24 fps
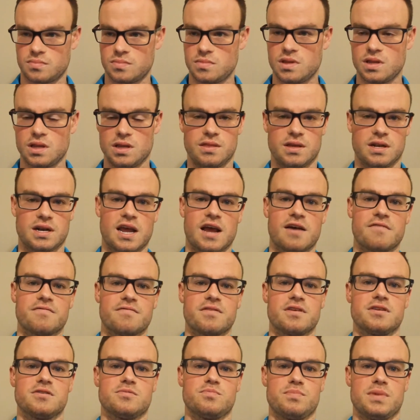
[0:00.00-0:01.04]
and they'd have
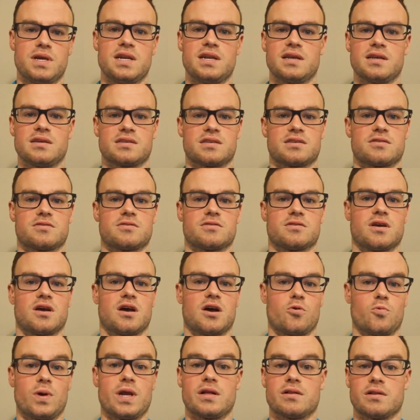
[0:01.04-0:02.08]
these meetings
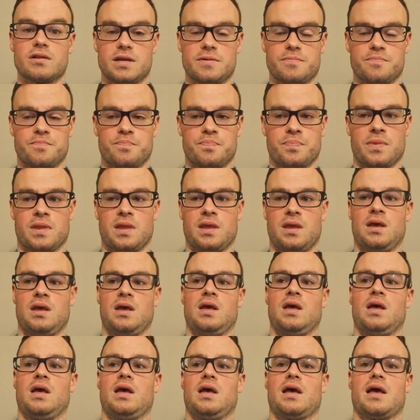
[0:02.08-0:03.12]
weekly.
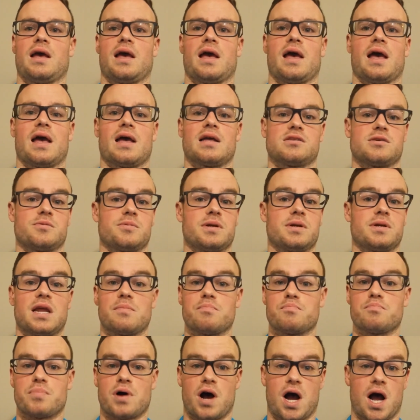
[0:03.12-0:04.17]
And somebody
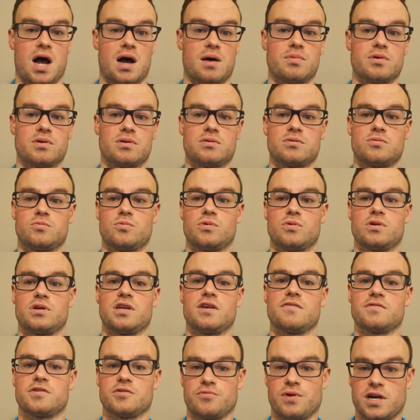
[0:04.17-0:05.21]
named Bob would
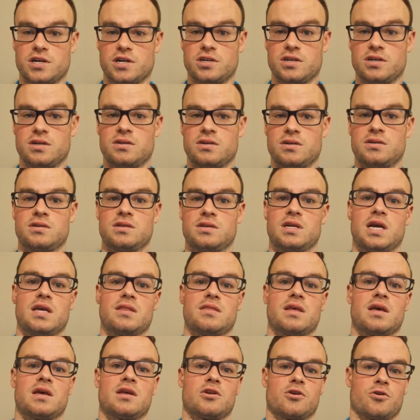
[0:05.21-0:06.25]
give direction,
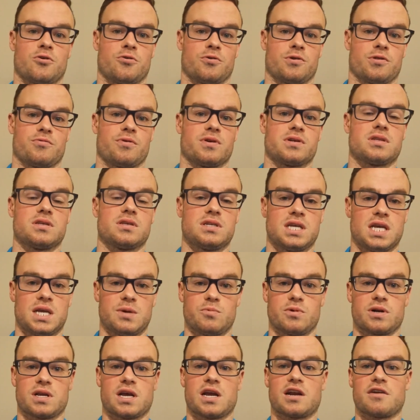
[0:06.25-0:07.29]
and then her and the rest of the team
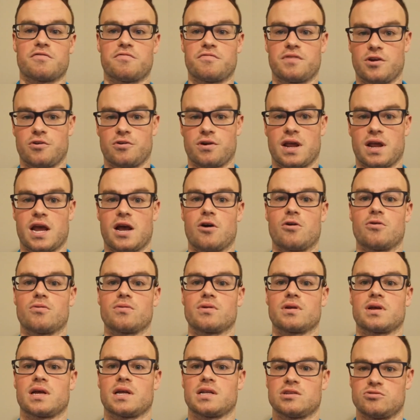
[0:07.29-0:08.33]
would kind of figure it out
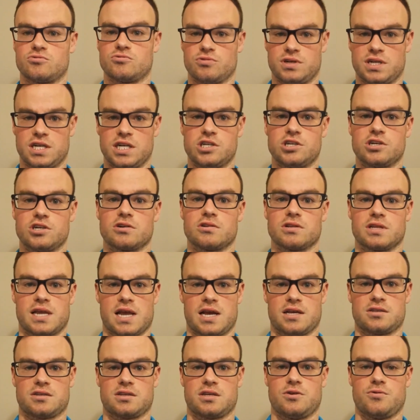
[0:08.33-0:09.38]
and strategically
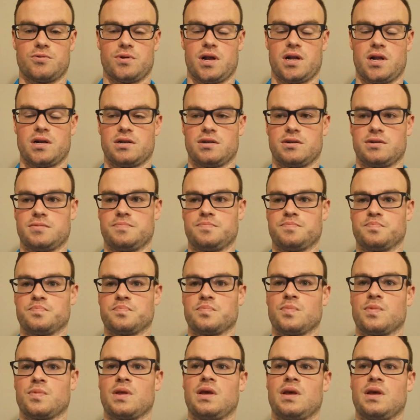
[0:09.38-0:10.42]
execute on it.